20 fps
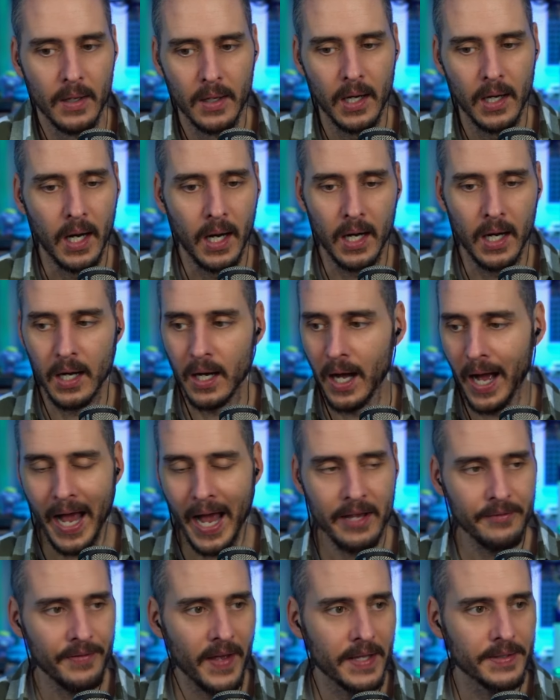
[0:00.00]
Uh,
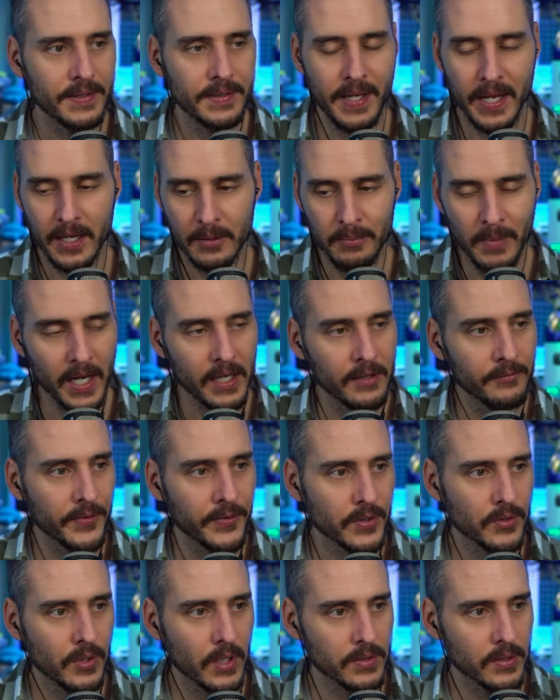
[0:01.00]
I've had to take my
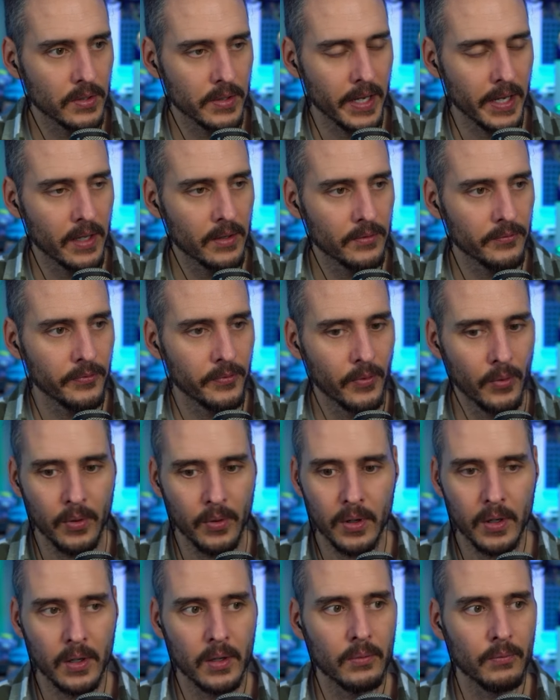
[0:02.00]
infrastructure down
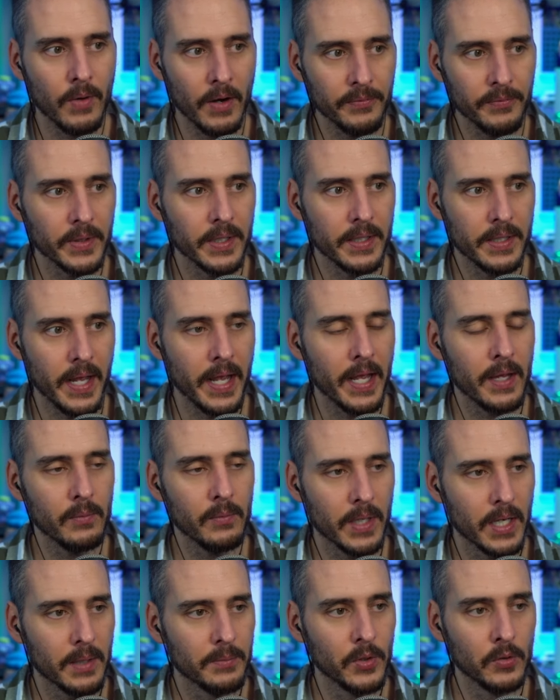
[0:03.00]
for roughly a day
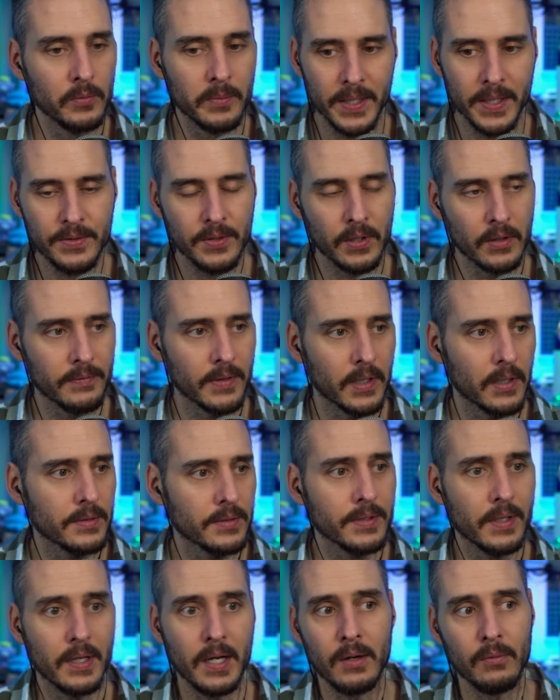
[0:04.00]
when I moved my servers
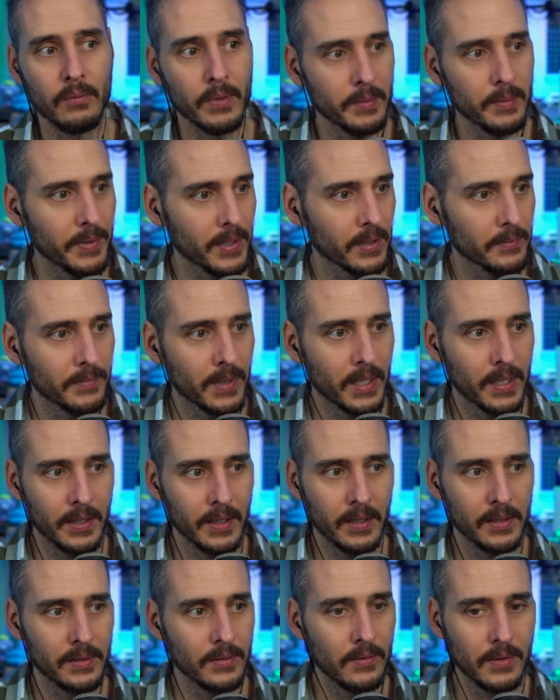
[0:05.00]
and I rebuilt my
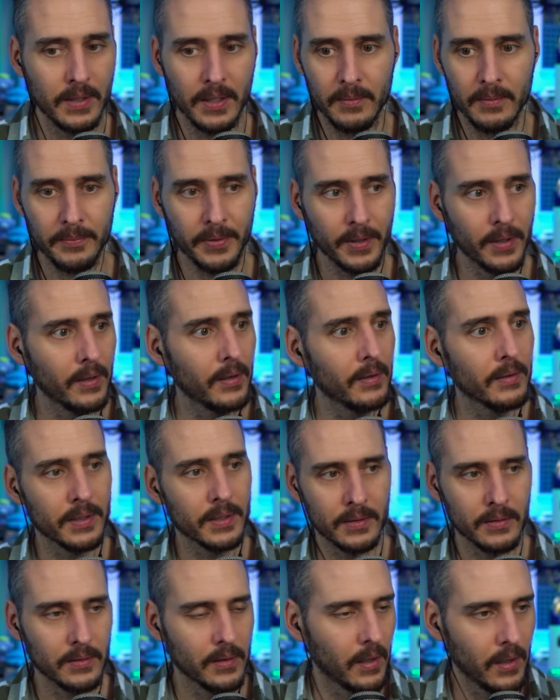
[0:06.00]
UDM Pro
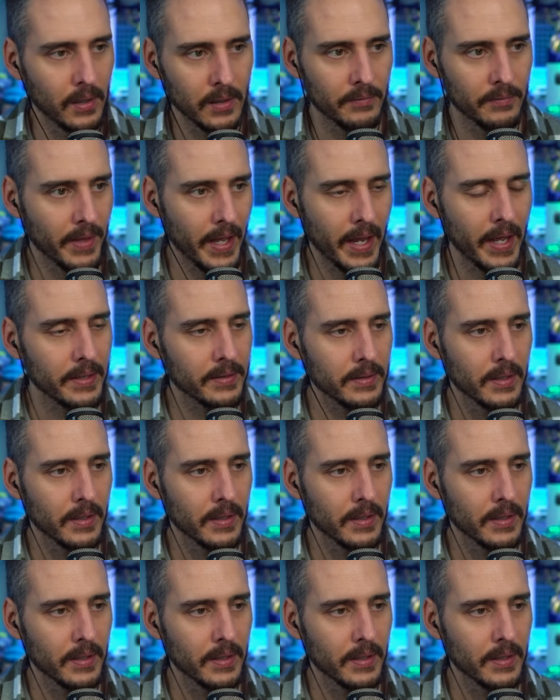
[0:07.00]
and all of that.